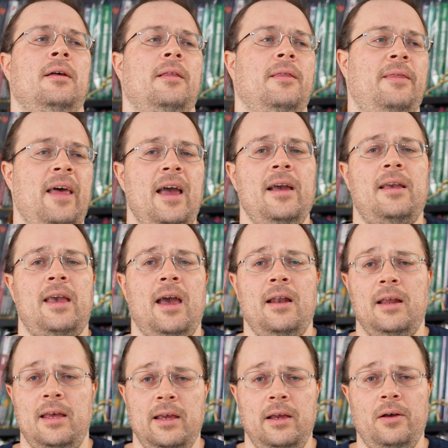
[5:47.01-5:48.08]
They can
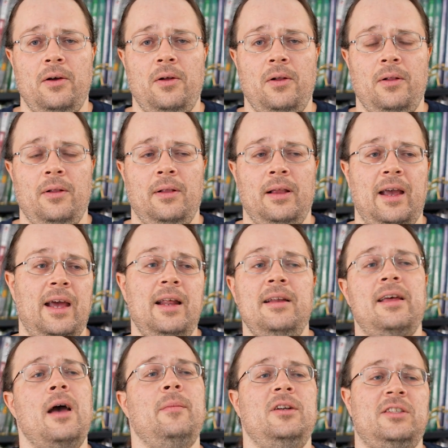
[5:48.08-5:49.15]
heal any
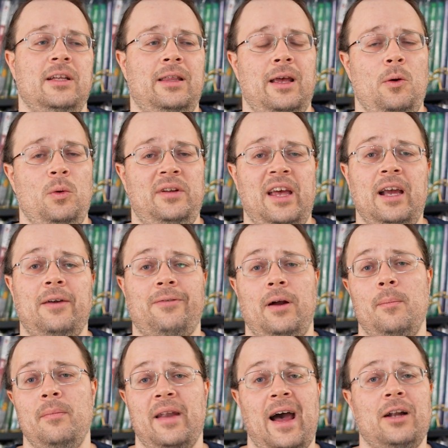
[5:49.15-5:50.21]
damage that they would take
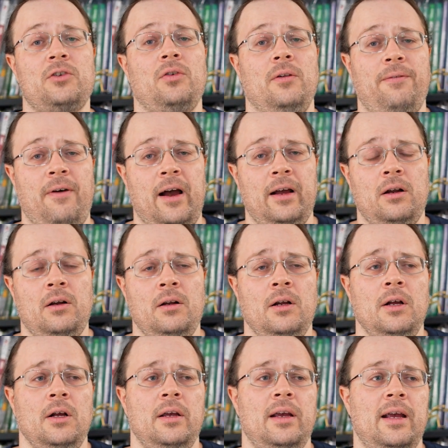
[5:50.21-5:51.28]
from natural fire.
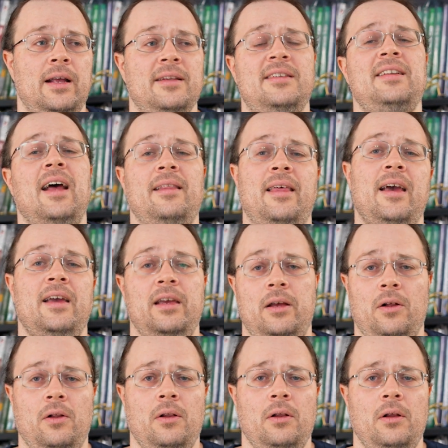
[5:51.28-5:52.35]
Instead, they heal.
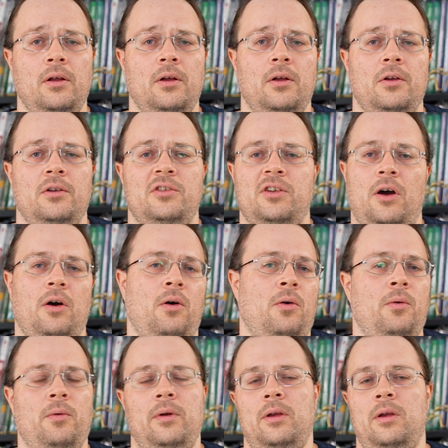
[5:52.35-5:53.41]

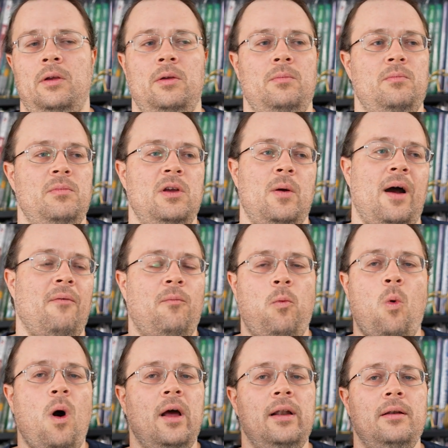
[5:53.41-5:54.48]
So you have
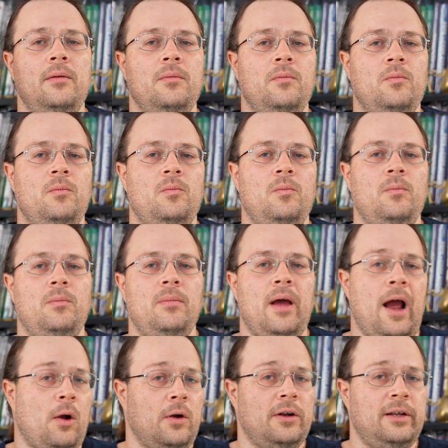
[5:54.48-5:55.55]
one
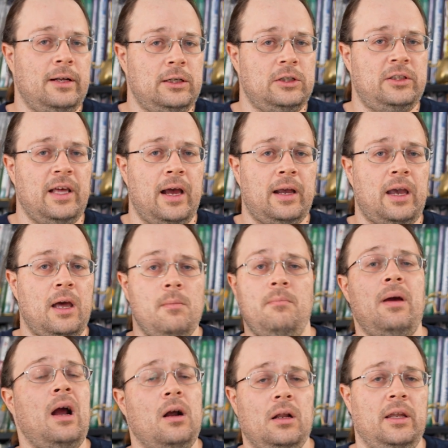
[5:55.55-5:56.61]
heritage that can
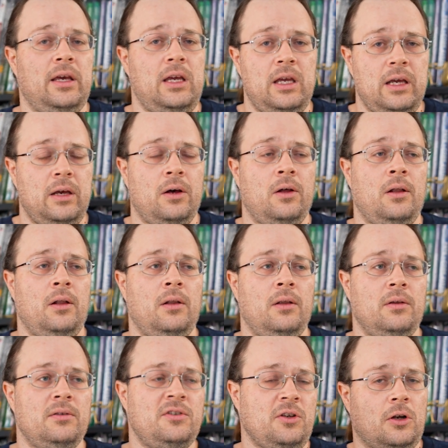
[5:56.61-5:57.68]
barely heal
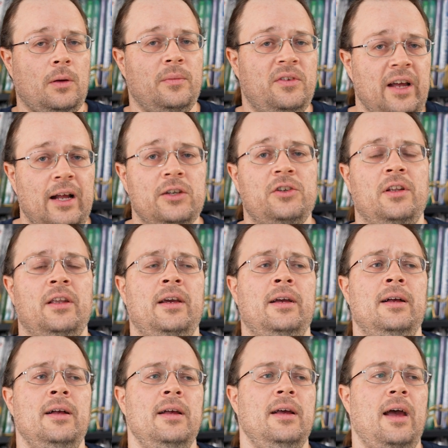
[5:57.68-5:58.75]

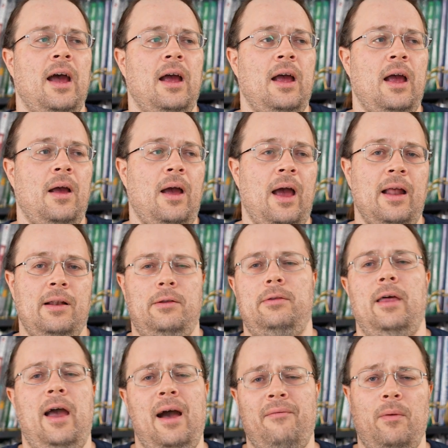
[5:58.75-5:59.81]
circumstantially, and
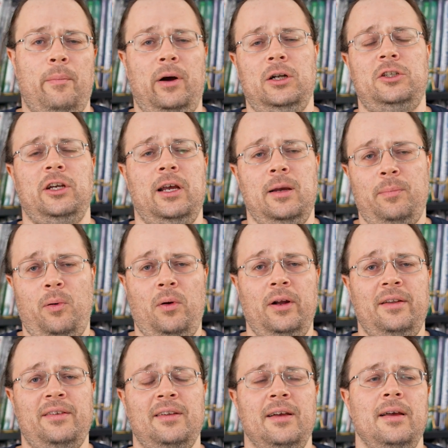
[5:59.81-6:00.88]
they have a bunch of hit
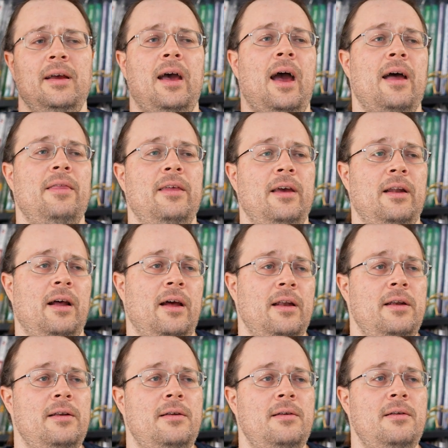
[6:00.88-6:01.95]
points, and then
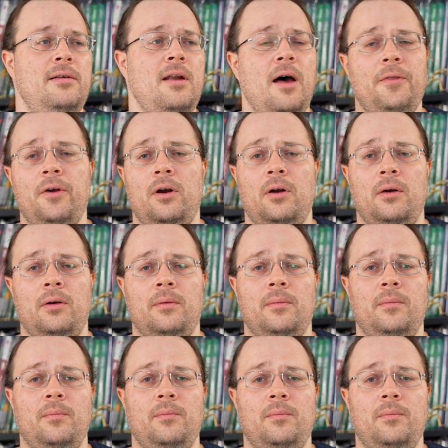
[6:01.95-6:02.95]
another